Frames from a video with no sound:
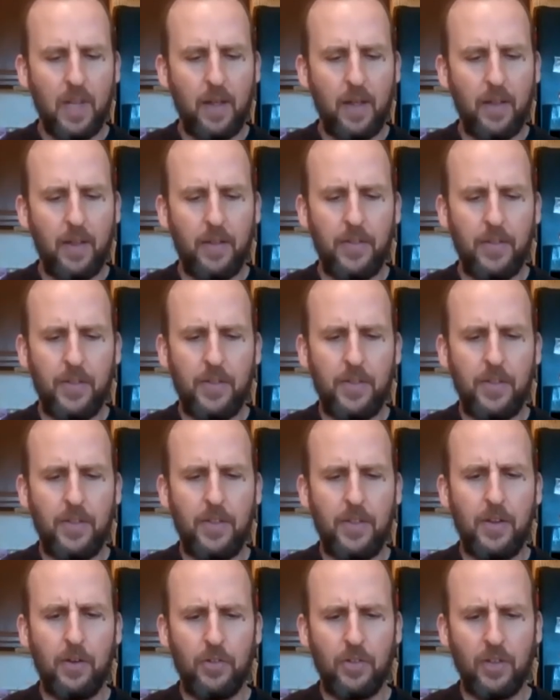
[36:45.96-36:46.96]
uh,
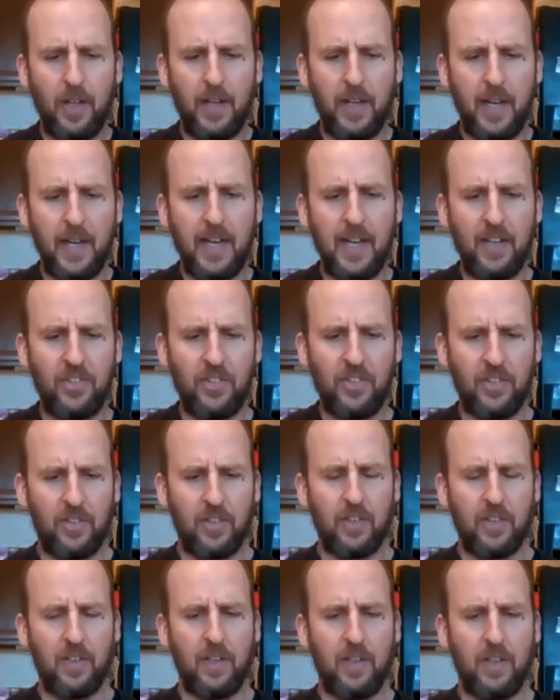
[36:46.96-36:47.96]
there's a, I
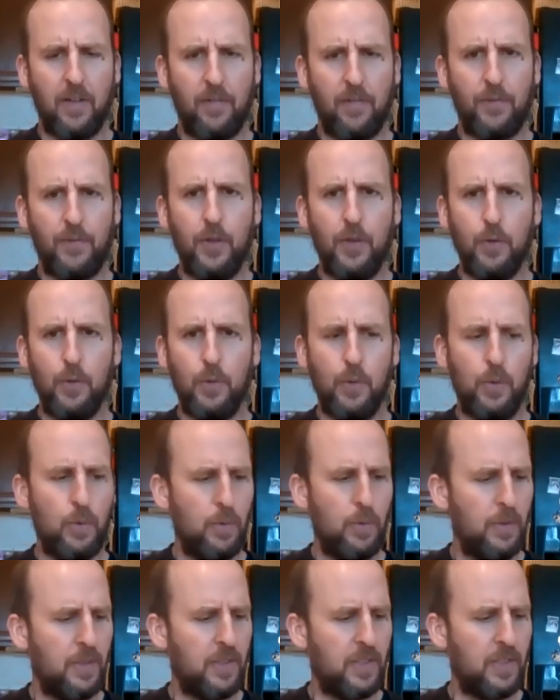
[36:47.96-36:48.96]
guess, a
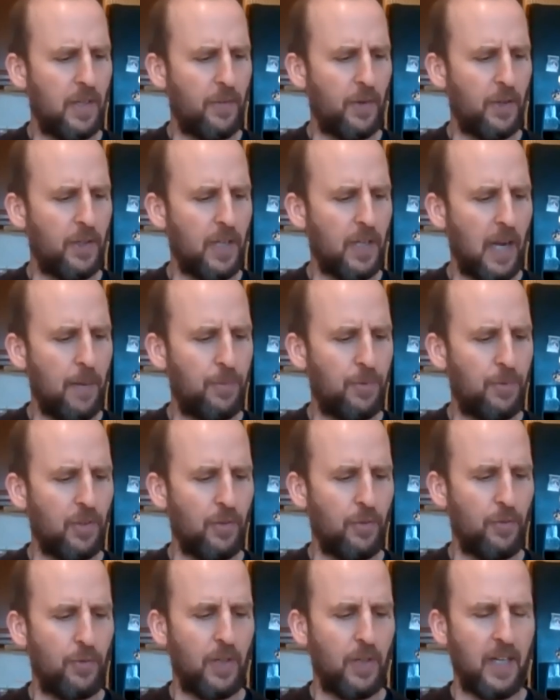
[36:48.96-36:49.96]
few different types
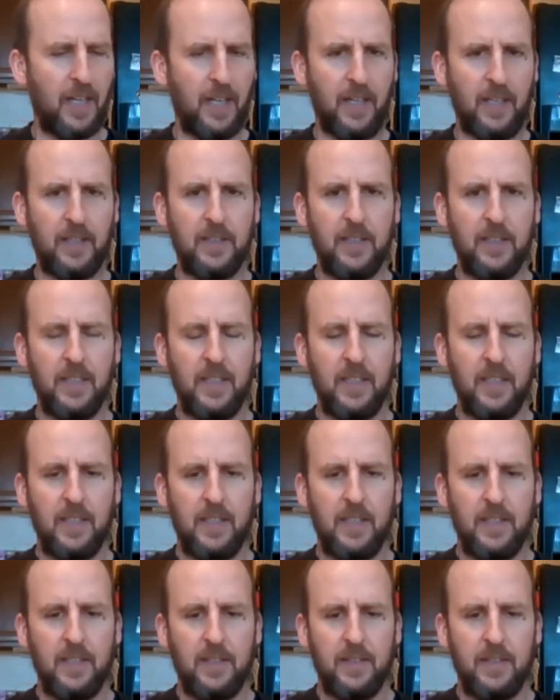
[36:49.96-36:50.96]
of uh,
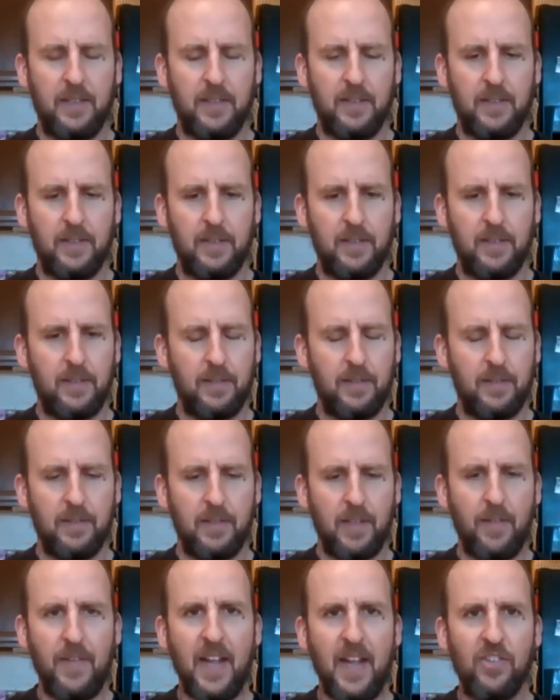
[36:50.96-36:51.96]

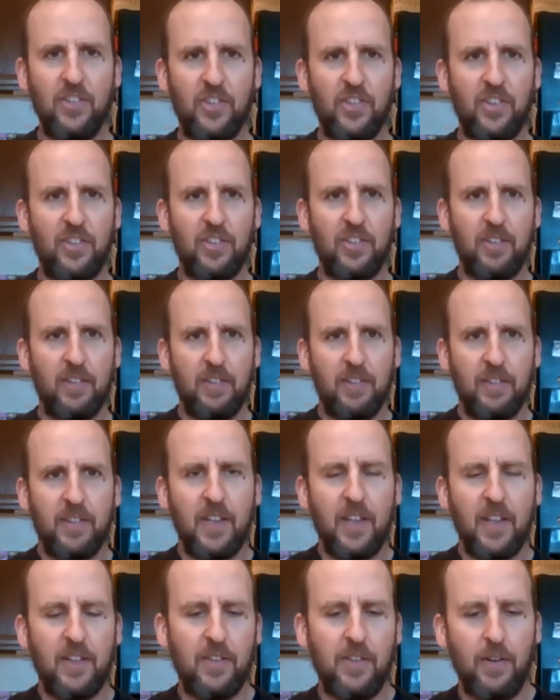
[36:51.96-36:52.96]
events
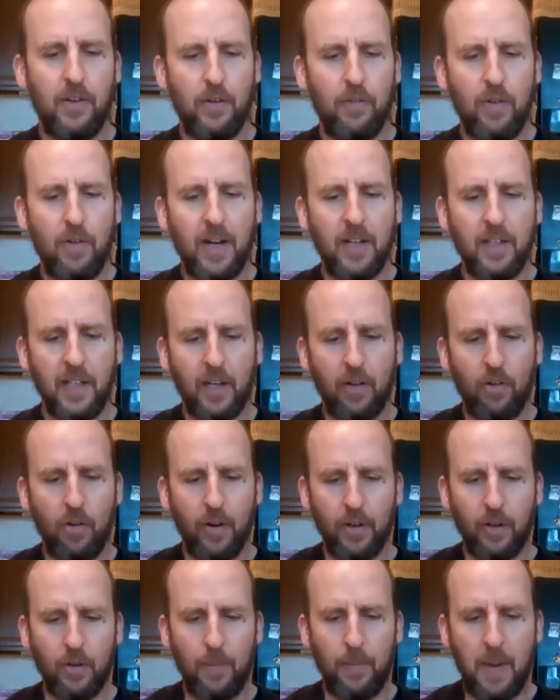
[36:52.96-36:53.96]
that they're running, like
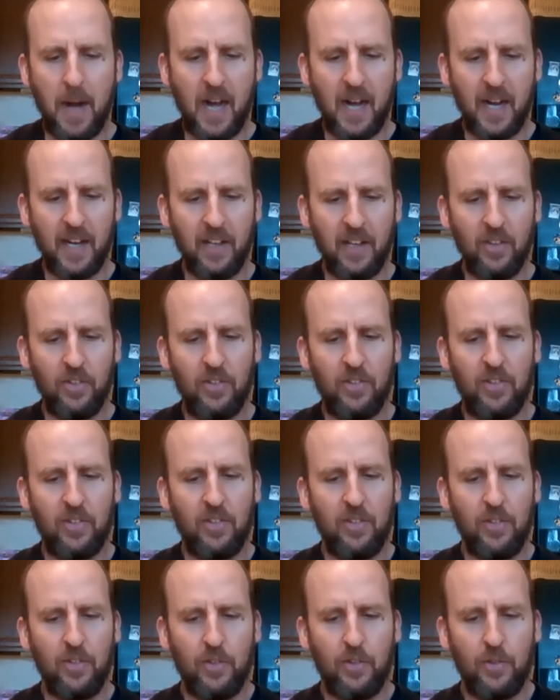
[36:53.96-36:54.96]
critical minds
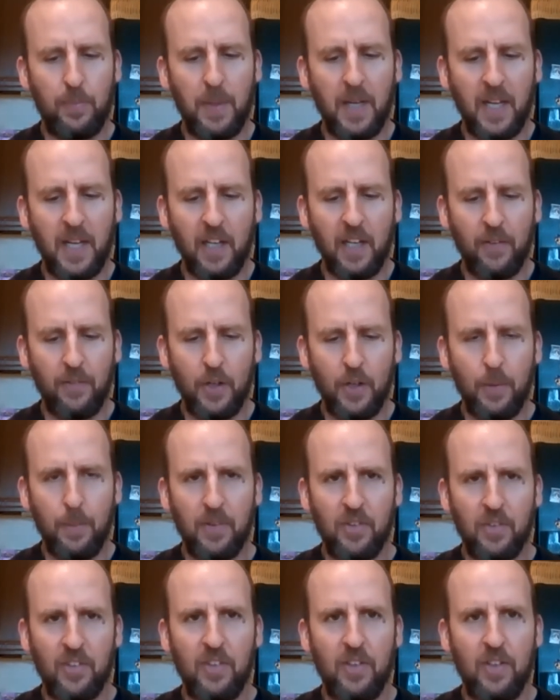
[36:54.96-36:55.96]
and speaking of
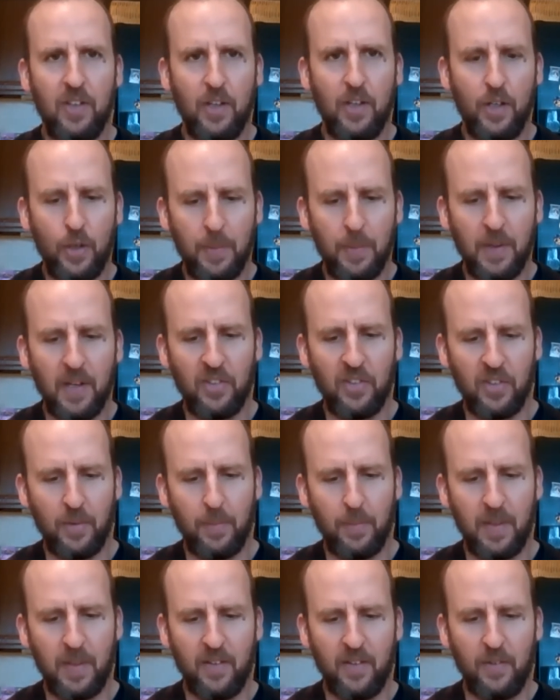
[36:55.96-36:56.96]
humanism,
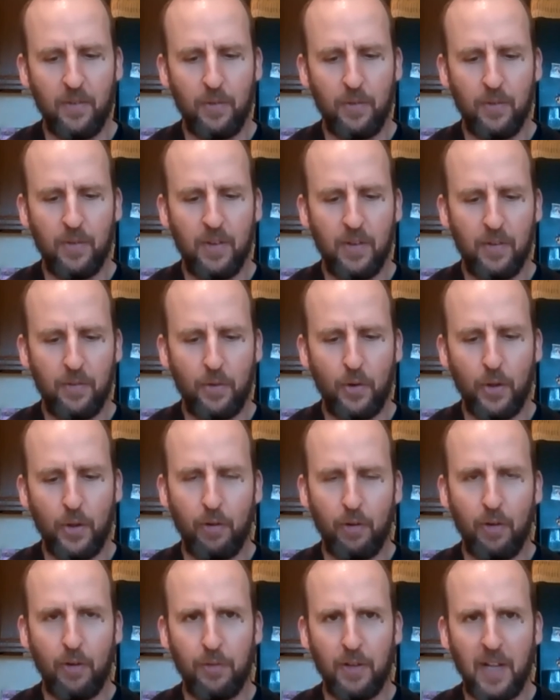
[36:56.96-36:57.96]
humanism and
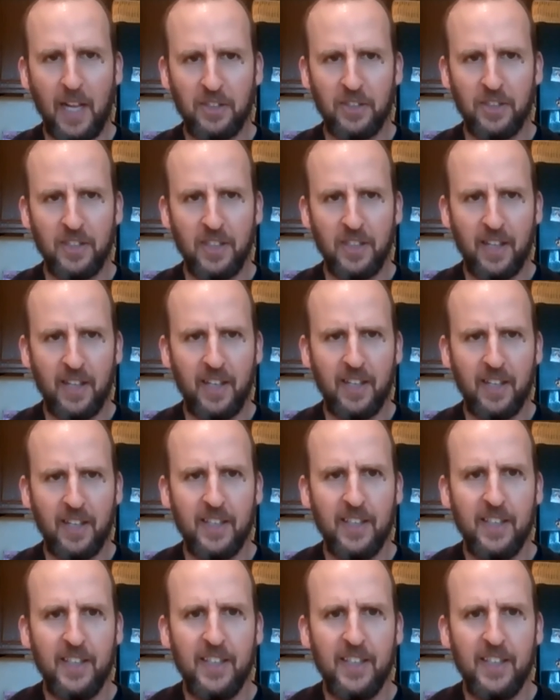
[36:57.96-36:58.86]
further reflection. I think.